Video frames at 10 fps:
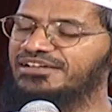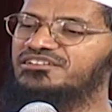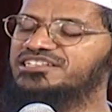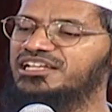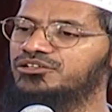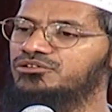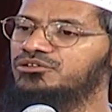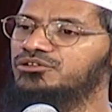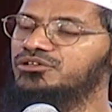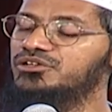he will tell
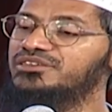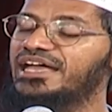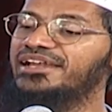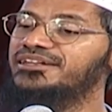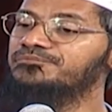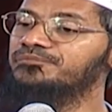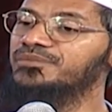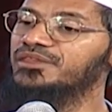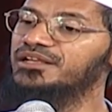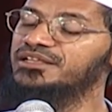you that
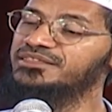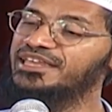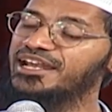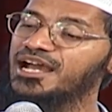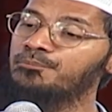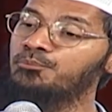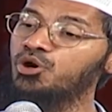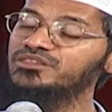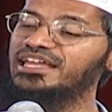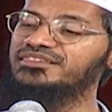there are
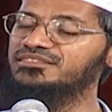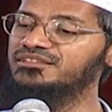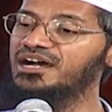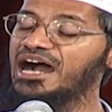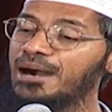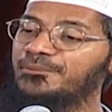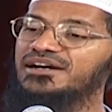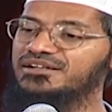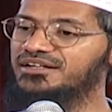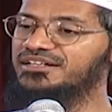more deaths
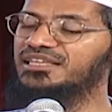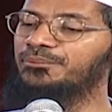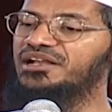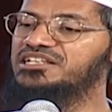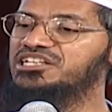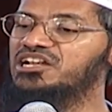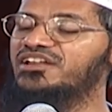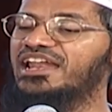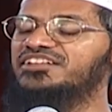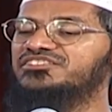among the male
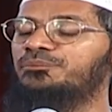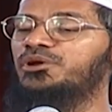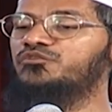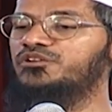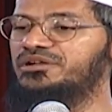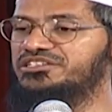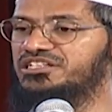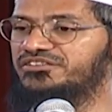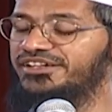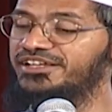children as compared to female
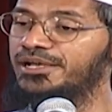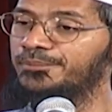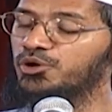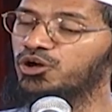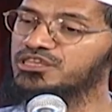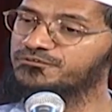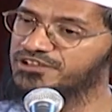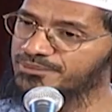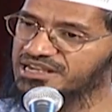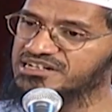children, because the
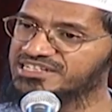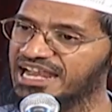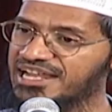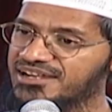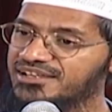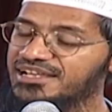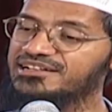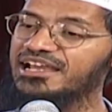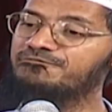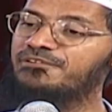female child
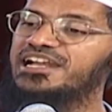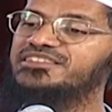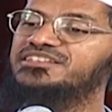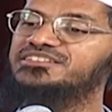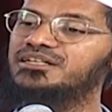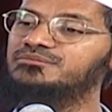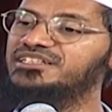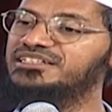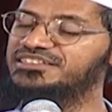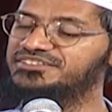can fight the
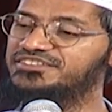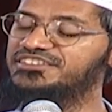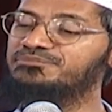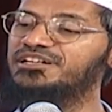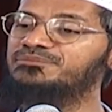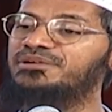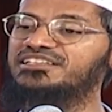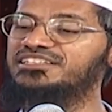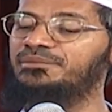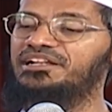germs and diseases much better
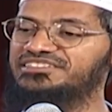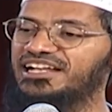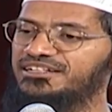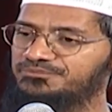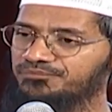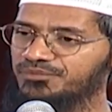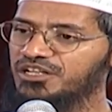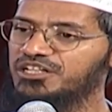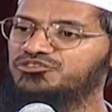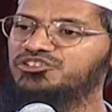than the male child.
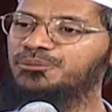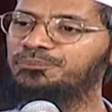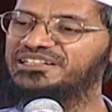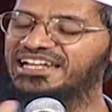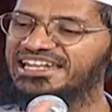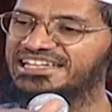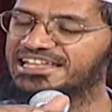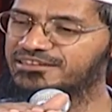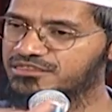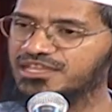So in the pediatric
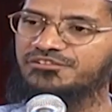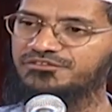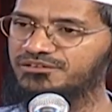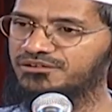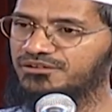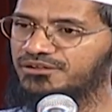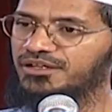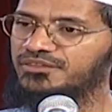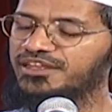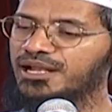age itself,
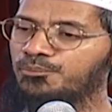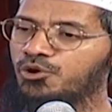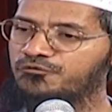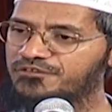there are more